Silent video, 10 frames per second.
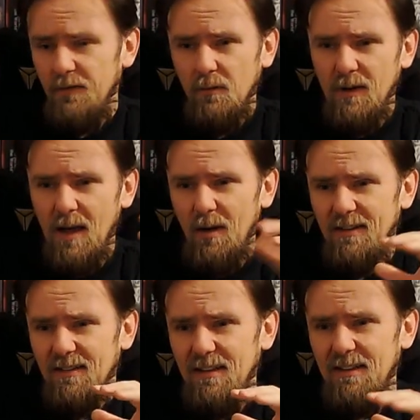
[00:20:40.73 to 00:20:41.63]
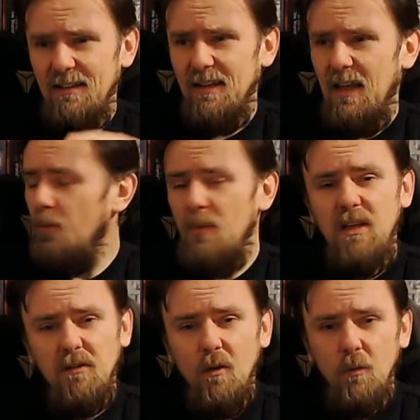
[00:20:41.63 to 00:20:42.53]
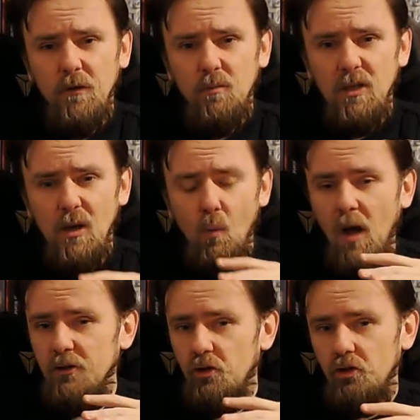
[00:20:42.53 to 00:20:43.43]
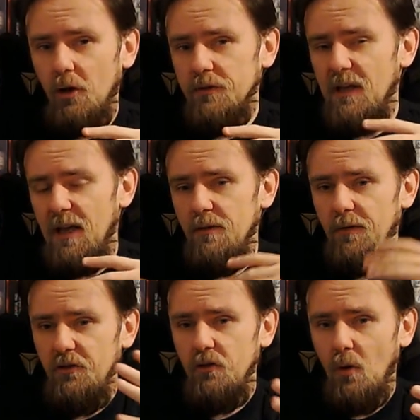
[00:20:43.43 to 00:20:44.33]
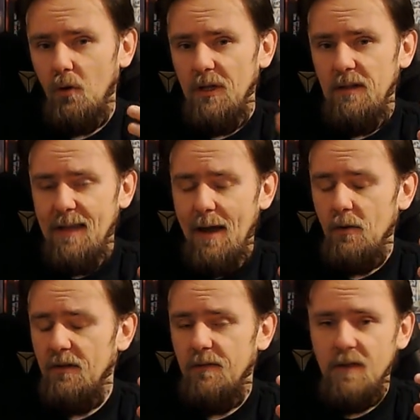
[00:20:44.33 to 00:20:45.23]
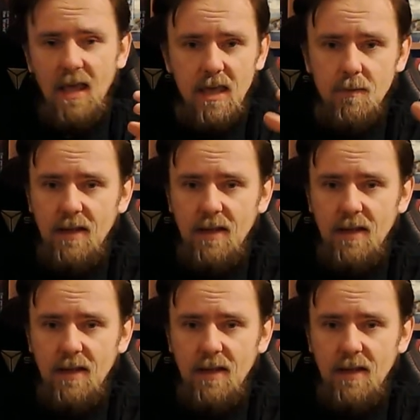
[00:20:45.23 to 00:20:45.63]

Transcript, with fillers: For now, I see that for me it's going to be a one-shot kind of a story narrative game,